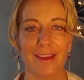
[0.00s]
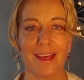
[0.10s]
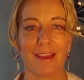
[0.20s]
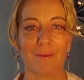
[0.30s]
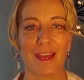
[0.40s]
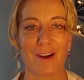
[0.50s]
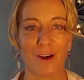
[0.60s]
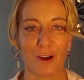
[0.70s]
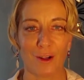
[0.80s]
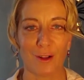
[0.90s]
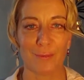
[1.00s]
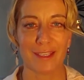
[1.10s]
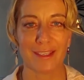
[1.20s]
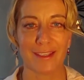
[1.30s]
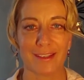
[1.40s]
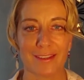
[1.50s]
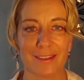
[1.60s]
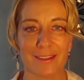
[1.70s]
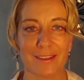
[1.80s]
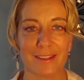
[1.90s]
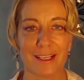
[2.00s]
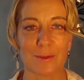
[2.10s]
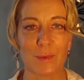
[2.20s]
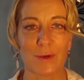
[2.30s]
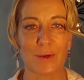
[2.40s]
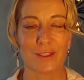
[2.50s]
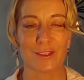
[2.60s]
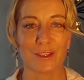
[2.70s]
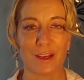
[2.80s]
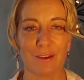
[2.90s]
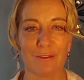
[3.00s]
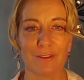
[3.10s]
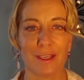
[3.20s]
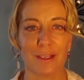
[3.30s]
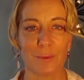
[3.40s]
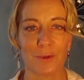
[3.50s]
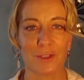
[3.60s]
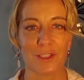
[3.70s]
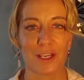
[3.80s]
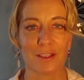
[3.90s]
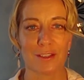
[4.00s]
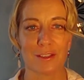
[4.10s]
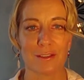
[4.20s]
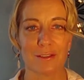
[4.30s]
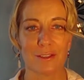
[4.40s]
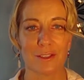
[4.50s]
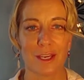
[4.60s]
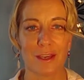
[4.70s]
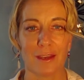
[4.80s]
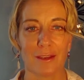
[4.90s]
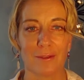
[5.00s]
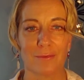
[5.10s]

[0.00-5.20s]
And may all beings experience love and appreciation today.